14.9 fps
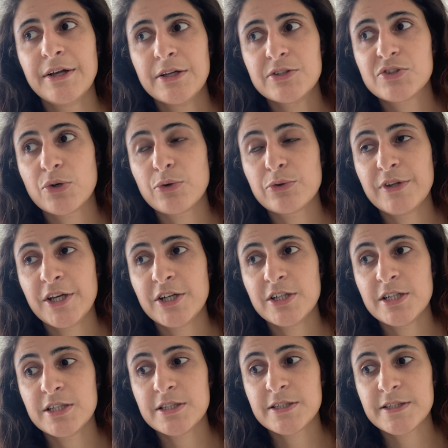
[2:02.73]
So
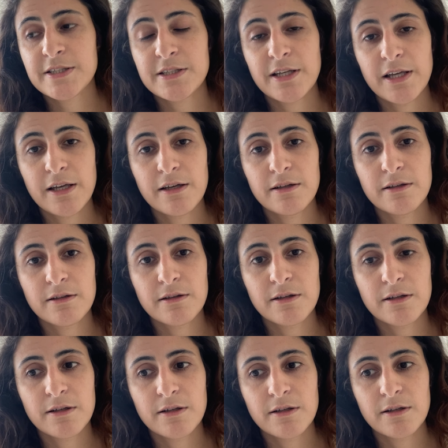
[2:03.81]
there's
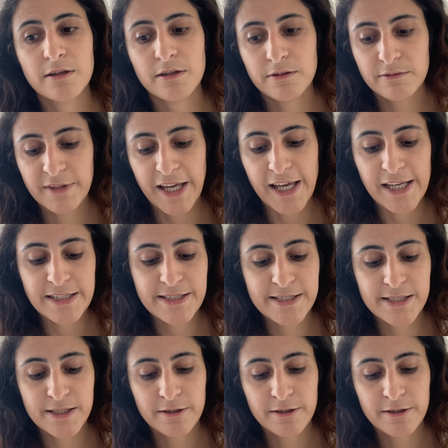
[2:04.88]
dates,